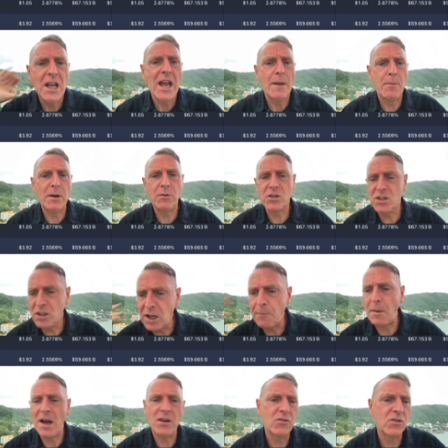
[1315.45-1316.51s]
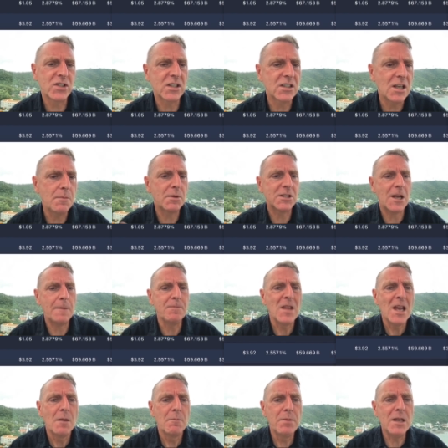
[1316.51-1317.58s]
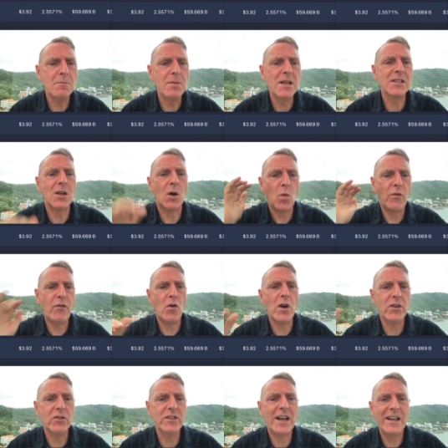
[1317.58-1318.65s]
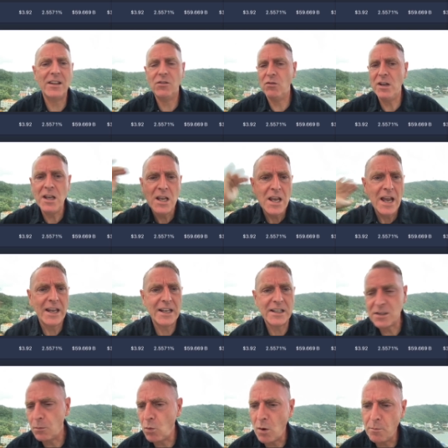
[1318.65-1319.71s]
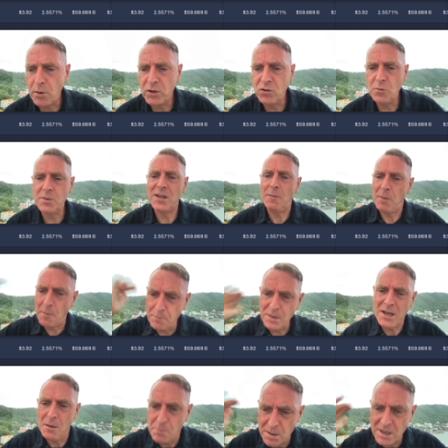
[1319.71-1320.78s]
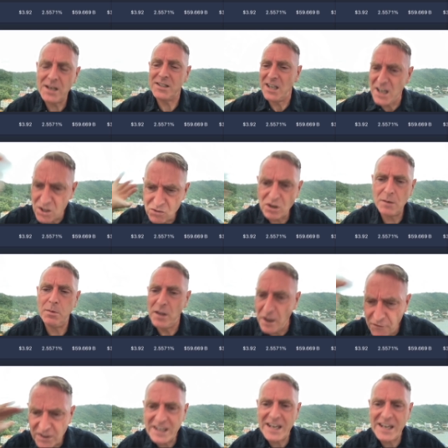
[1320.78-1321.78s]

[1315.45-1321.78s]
but we're still up 116%. BNB is at 493, and that's up 1.2%. But BNB is in trouble. If it